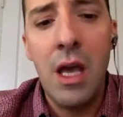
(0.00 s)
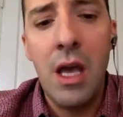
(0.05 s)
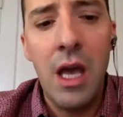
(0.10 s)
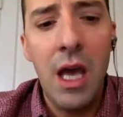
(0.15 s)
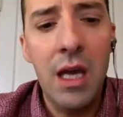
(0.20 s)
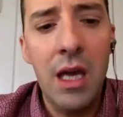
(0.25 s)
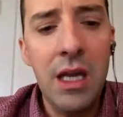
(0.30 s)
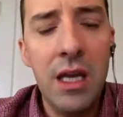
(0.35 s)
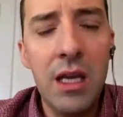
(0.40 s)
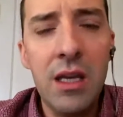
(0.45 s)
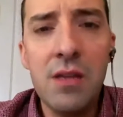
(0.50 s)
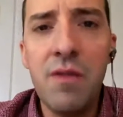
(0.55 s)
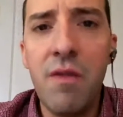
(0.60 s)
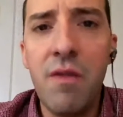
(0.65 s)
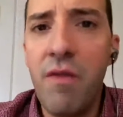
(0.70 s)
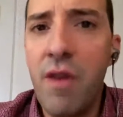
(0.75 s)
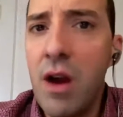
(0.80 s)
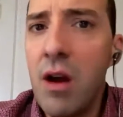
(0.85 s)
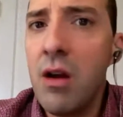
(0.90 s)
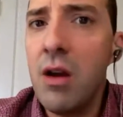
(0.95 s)
And he is
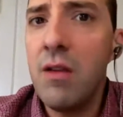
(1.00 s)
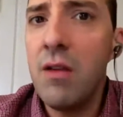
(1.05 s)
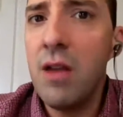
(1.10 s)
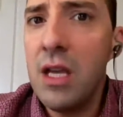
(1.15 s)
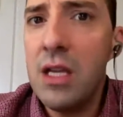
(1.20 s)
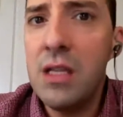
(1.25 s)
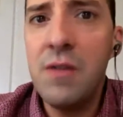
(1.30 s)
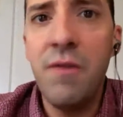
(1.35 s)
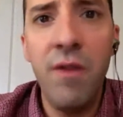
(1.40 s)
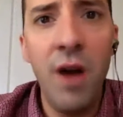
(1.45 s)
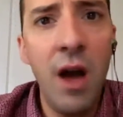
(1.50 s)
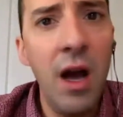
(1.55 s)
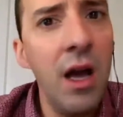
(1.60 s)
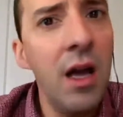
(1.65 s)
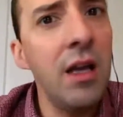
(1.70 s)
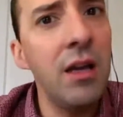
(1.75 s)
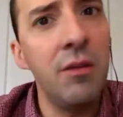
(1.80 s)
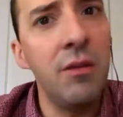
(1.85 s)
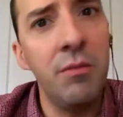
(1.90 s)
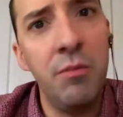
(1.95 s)
very, he's
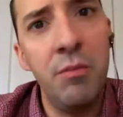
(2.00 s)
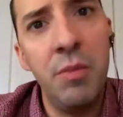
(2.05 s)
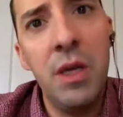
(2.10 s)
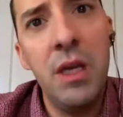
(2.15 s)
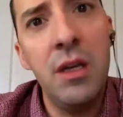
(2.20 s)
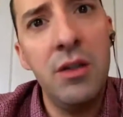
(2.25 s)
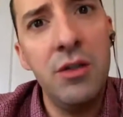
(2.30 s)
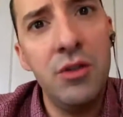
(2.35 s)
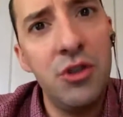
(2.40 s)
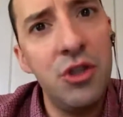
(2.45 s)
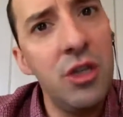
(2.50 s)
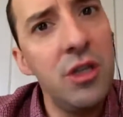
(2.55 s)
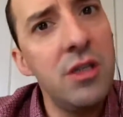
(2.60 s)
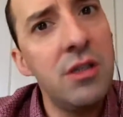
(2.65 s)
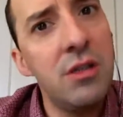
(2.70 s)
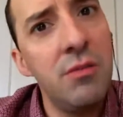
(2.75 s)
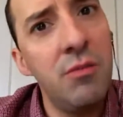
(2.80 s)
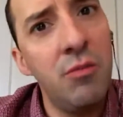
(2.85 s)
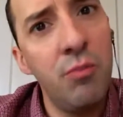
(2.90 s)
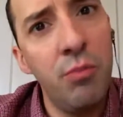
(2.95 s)
fine being
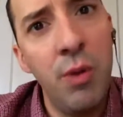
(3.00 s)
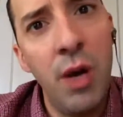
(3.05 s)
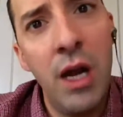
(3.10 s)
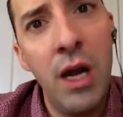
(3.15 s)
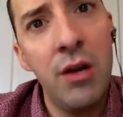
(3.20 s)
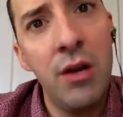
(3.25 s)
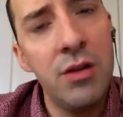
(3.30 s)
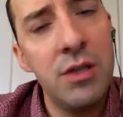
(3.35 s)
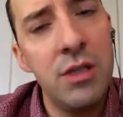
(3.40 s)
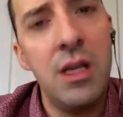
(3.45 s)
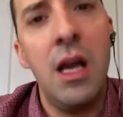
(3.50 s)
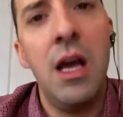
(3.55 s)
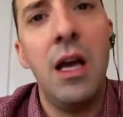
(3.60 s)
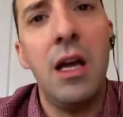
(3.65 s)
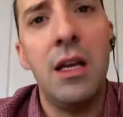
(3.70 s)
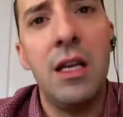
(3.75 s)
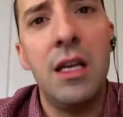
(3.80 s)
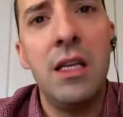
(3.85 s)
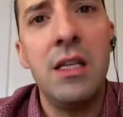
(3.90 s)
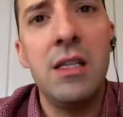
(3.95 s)
just by her
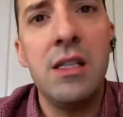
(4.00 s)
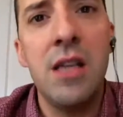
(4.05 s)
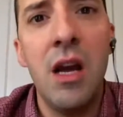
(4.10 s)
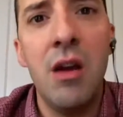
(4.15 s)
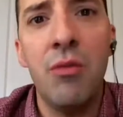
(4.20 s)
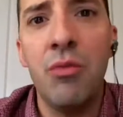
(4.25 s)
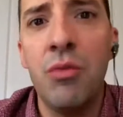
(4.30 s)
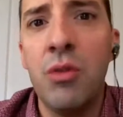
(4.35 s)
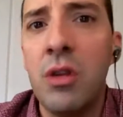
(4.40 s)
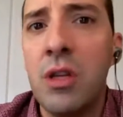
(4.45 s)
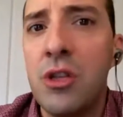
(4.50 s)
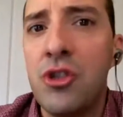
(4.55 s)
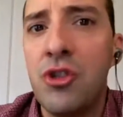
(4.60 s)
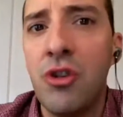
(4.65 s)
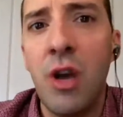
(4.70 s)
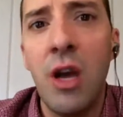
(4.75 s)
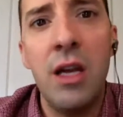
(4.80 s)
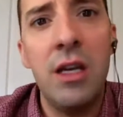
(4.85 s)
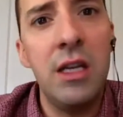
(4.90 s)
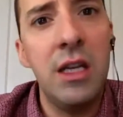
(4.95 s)
side. He's not really
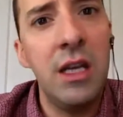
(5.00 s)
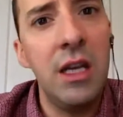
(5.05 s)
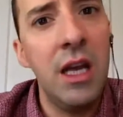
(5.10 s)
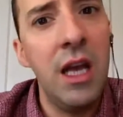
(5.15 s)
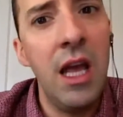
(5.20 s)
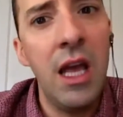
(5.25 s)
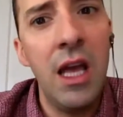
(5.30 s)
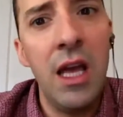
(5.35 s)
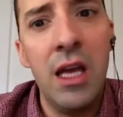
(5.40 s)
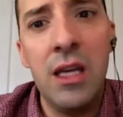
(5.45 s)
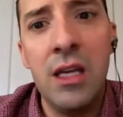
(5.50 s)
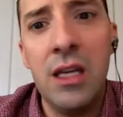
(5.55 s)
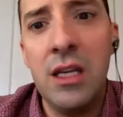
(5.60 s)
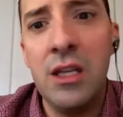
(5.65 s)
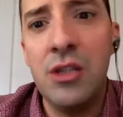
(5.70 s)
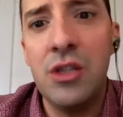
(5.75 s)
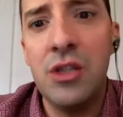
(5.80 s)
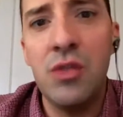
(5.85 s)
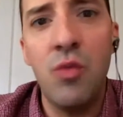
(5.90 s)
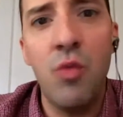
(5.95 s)
trying to get ahead. He
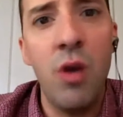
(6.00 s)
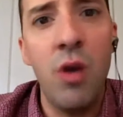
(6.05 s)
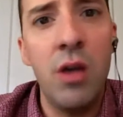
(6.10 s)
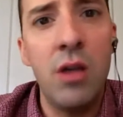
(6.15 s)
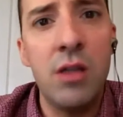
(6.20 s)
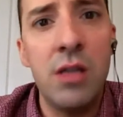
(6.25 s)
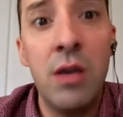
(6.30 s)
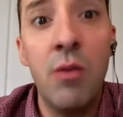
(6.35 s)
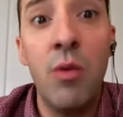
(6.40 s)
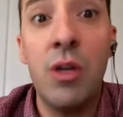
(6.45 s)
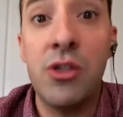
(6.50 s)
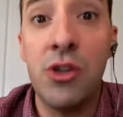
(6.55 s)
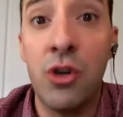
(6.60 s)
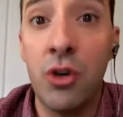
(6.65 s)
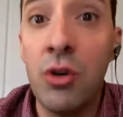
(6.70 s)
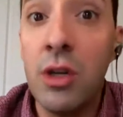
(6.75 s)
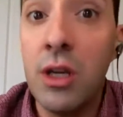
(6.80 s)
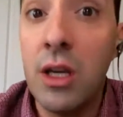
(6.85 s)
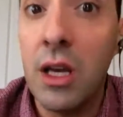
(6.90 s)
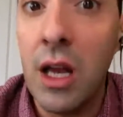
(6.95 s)
just wants, he wants
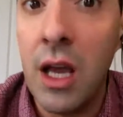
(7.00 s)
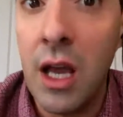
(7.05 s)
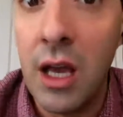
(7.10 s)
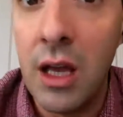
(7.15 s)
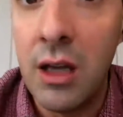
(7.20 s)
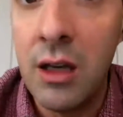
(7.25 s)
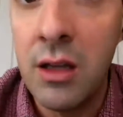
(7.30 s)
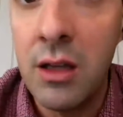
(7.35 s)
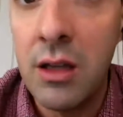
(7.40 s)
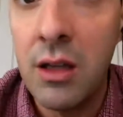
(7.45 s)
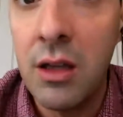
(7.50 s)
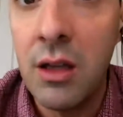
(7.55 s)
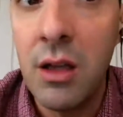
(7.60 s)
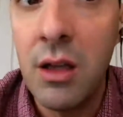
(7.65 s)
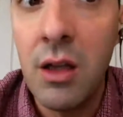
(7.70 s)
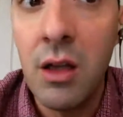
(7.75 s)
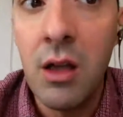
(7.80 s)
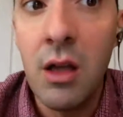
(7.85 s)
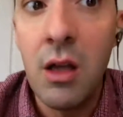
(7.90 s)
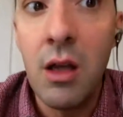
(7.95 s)
her to get ahead.
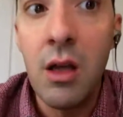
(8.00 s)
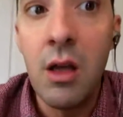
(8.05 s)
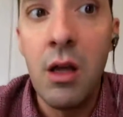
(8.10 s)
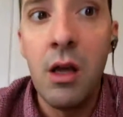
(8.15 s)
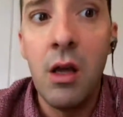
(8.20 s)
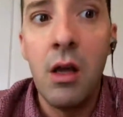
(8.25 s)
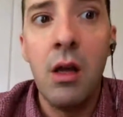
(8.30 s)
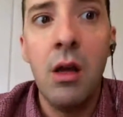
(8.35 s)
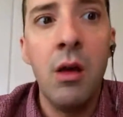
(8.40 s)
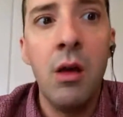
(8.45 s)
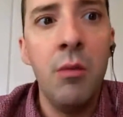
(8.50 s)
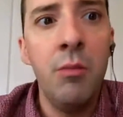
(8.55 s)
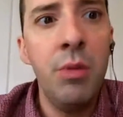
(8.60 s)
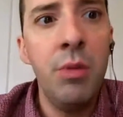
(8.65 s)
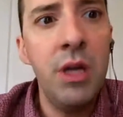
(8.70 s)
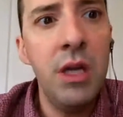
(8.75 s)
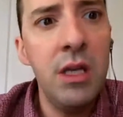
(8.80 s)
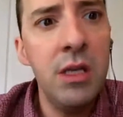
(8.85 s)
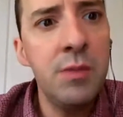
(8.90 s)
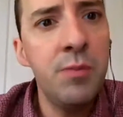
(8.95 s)
But he's